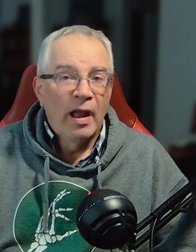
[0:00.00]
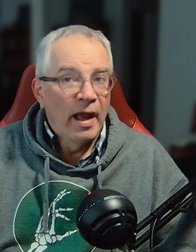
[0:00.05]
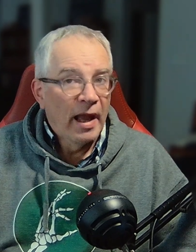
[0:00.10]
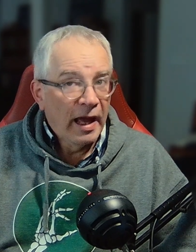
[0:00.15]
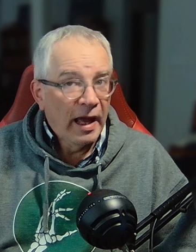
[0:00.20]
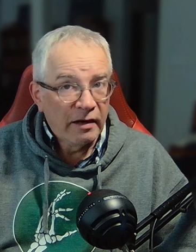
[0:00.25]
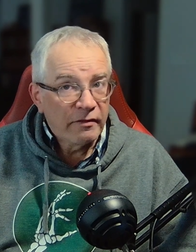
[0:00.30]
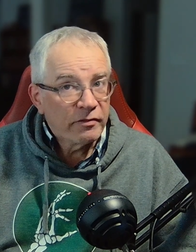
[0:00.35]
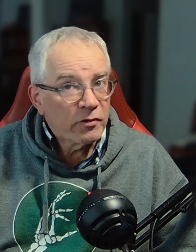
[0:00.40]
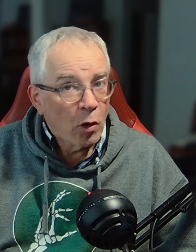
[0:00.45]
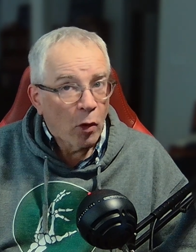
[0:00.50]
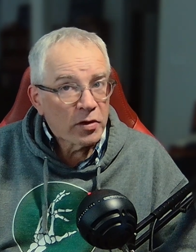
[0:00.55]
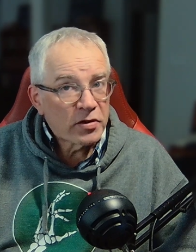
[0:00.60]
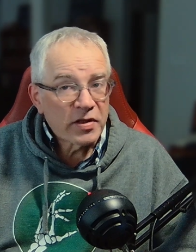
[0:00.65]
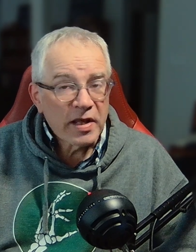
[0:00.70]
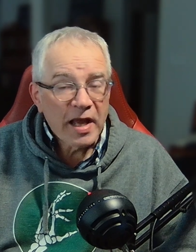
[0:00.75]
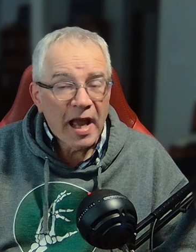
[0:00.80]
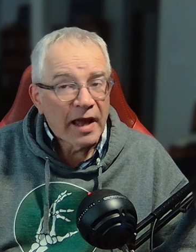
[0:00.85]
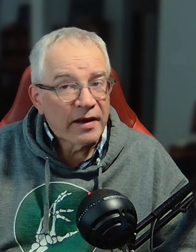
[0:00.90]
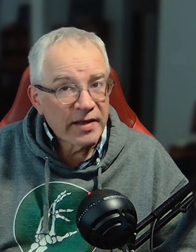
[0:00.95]
And of course,
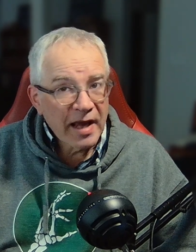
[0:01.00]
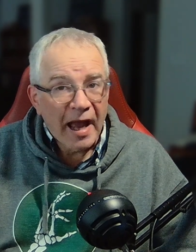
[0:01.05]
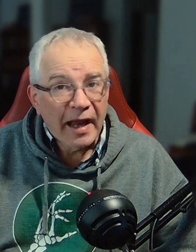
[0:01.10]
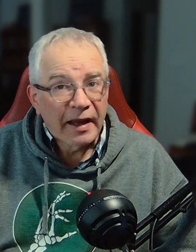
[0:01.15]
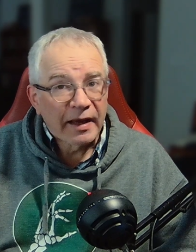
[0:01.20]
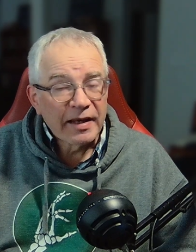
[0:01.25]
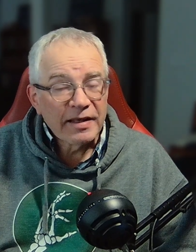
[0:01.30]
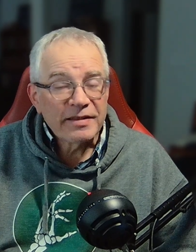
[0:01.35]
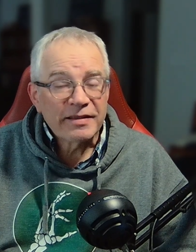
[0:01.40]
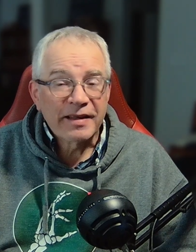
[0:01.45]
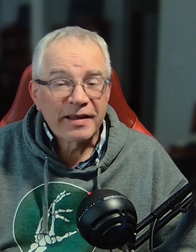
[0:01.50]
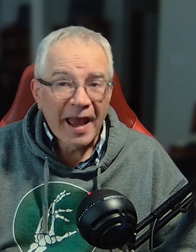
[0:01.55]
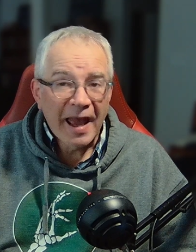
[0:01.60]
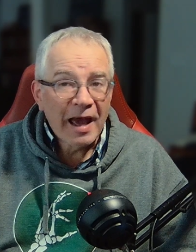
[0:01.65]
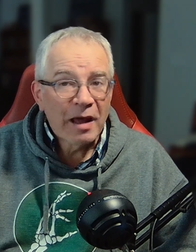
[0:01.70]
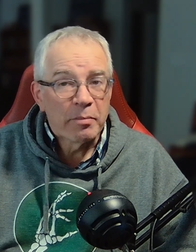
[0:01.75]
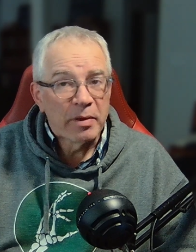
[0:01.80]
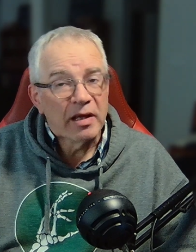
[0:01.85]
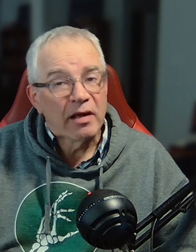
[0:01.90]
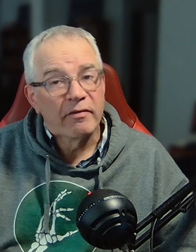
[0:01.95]
the antagonist can
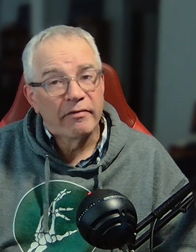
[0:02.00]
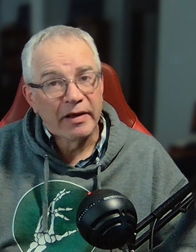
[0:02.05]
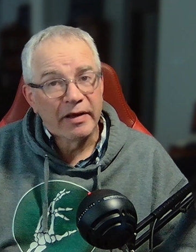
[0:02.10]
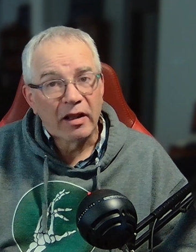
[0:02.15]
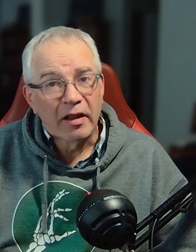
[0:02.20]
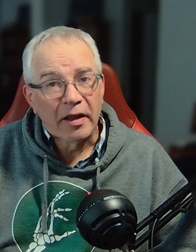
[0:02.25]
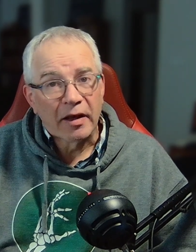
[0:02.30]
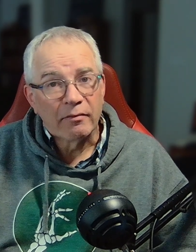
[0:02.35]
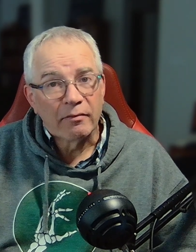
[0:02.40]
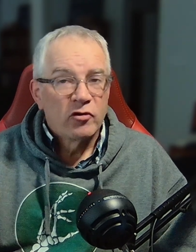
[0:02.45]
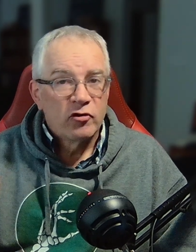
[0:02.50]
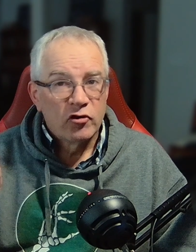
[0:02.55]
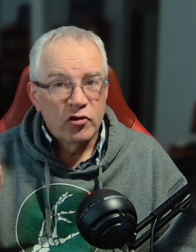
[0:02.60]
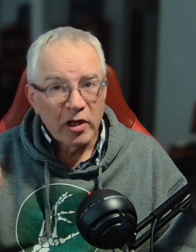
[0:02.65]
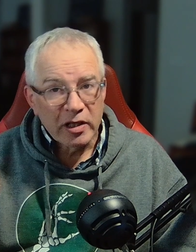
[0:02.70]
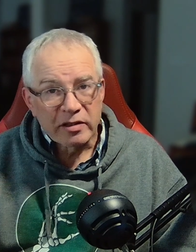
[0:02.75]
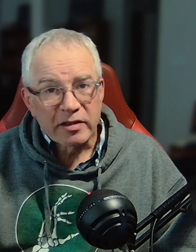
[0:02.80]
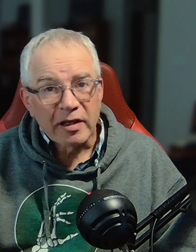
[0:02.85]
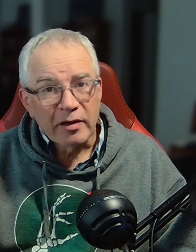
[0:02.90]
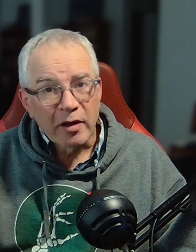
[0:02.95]
be a villain.
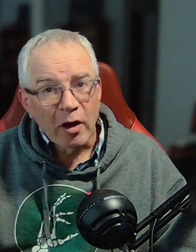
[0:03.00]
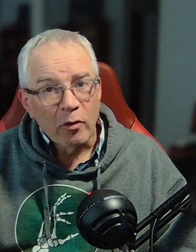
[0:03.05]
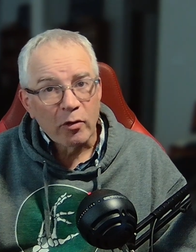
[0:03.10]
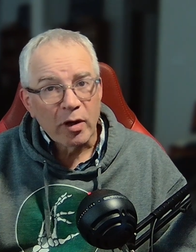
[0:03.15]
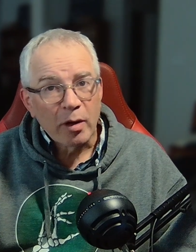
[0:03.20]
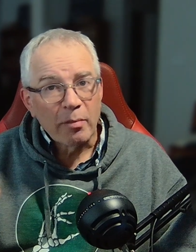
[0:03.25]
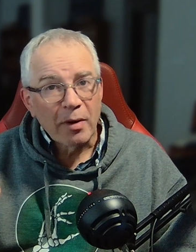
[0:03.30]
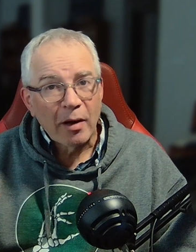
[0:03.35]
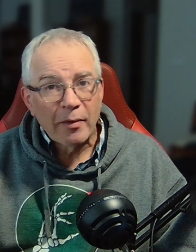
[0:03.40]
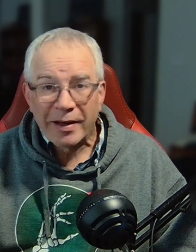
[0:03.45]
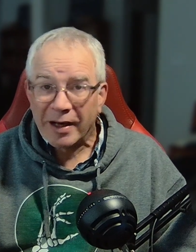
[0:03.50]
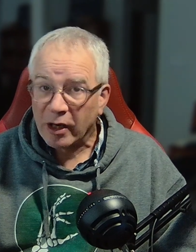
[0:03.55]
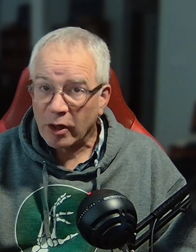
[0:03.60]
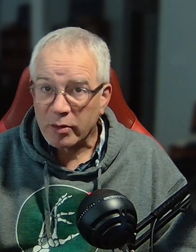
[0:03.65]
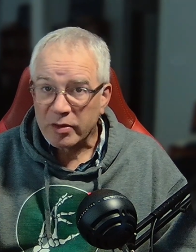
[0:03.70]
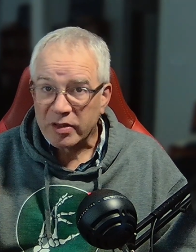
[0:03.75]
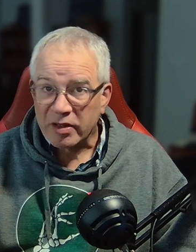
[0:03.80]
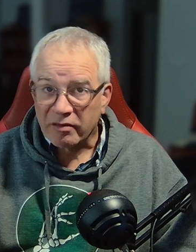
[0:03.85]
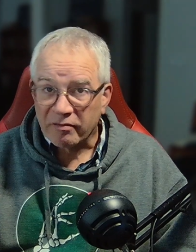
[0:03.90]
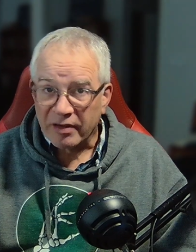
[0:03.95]
Just a note about
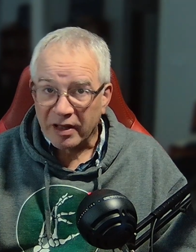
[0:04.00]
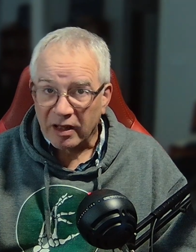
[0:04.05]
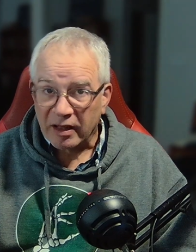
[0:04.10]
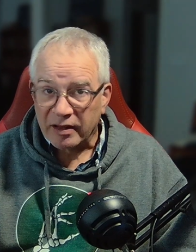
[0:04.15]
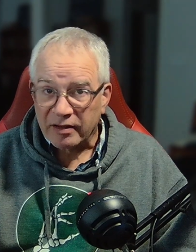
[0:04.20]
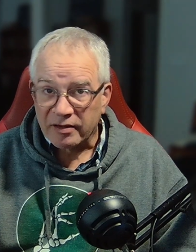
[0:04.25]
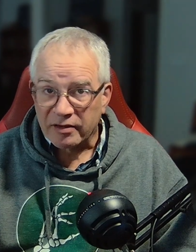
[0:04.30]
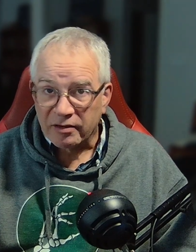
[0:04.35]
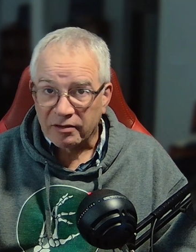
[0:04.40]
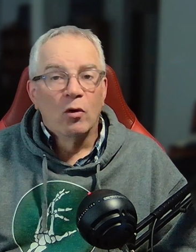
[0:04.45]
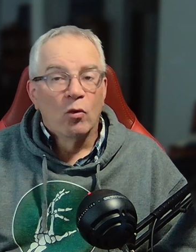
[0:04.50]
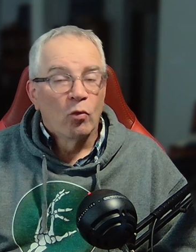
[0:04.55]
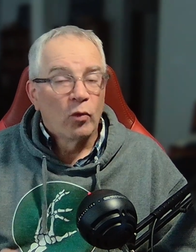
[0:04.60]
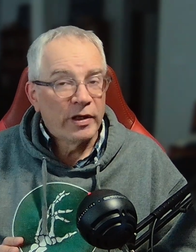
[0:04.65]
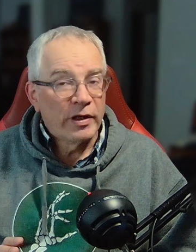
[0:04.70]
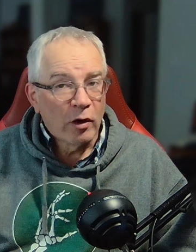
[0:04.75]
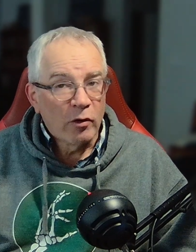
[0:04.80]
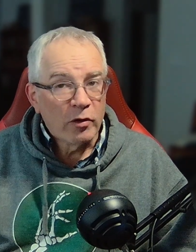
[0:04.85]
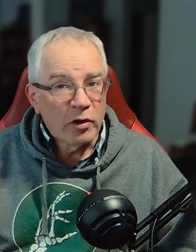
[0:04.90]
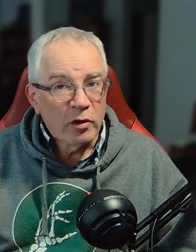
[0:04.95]
heroes and villains. We
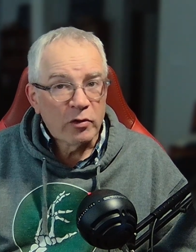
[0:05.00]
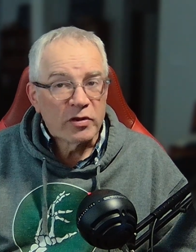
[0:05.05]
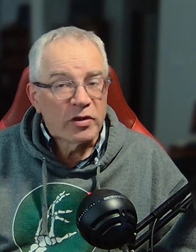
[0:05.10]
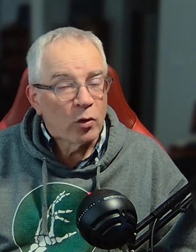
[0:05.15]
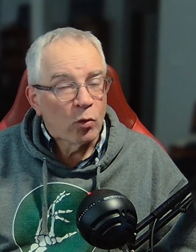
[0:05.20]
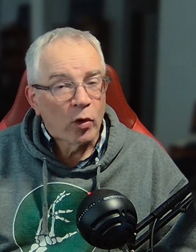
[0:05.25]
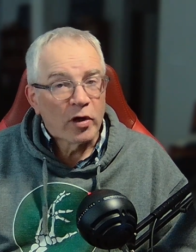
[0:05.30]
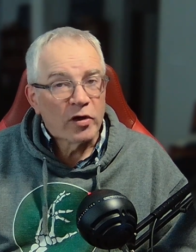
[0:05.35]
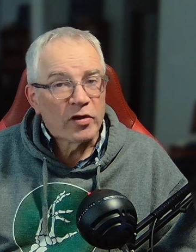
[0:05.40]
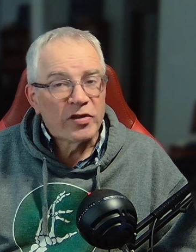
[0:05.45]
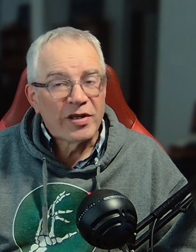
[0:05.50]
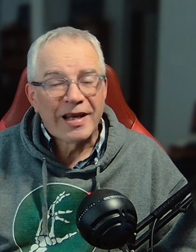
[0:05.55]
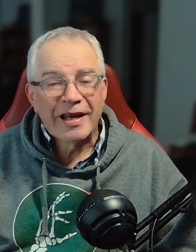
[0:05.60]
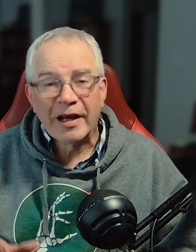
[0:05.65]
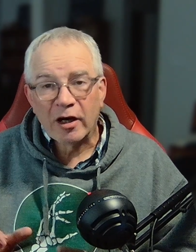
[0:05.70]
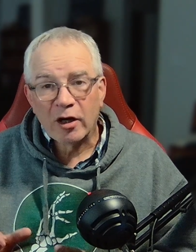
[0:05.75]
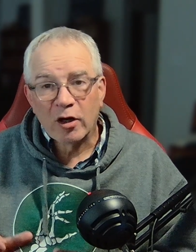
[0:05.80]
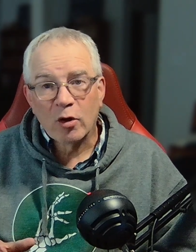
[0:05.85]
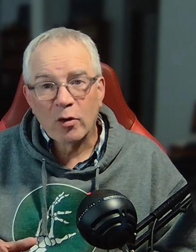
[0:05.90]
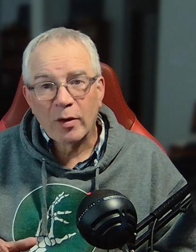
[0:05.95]
don't use the words
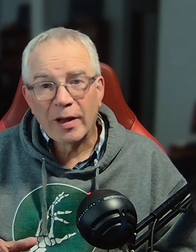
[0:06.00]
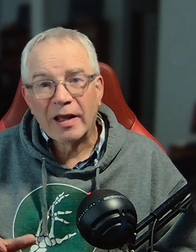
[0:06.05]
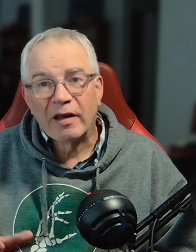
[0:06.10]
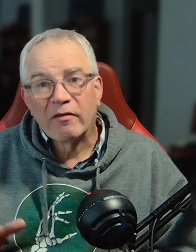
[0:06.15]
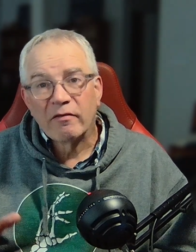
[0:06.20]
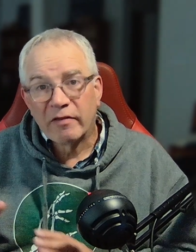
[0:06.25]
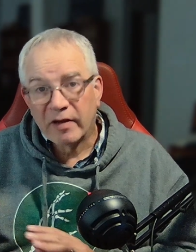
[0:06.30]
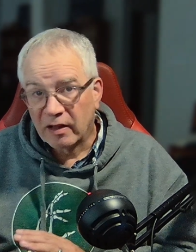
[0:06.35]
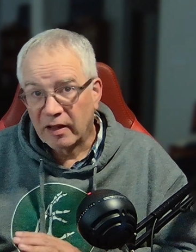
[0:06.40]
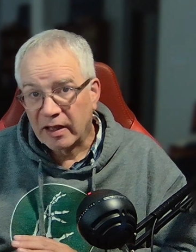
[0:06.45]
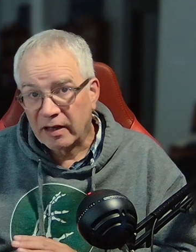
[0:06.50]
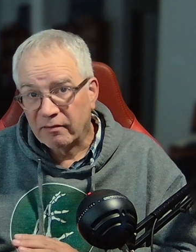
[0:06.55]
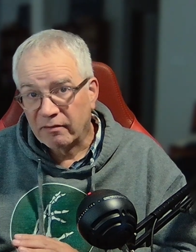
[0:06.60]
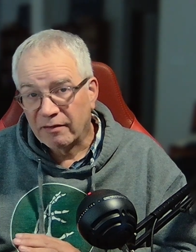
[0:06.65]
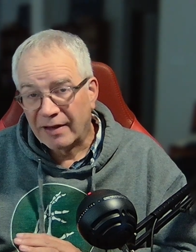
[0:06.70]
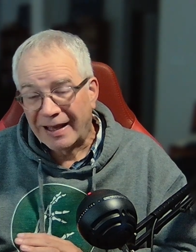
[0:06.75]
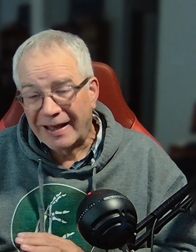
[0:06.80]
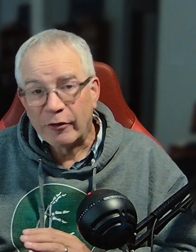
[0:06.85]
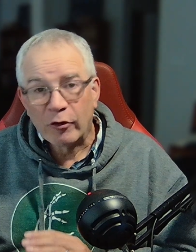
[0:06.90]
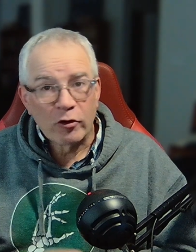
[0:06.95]
hero and villain
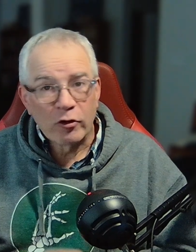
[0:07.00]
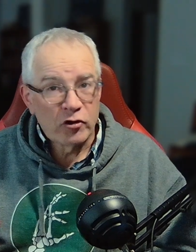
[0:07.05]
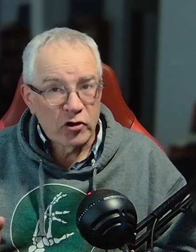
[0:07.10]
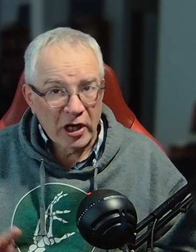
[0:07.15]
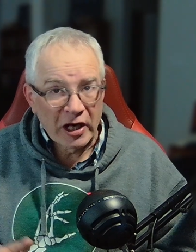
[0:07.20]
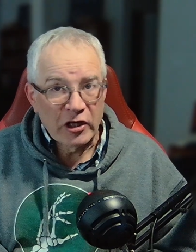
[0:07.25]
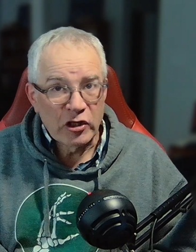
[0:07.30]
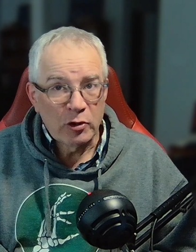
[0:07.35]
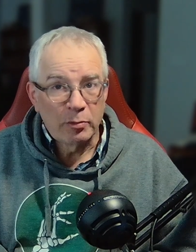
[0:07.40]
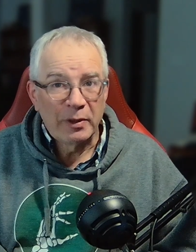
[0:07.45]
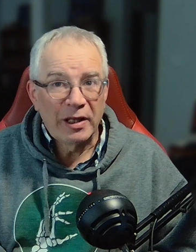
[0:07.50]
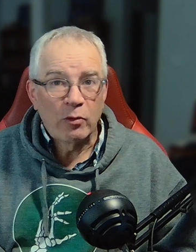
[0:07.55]
interchangeably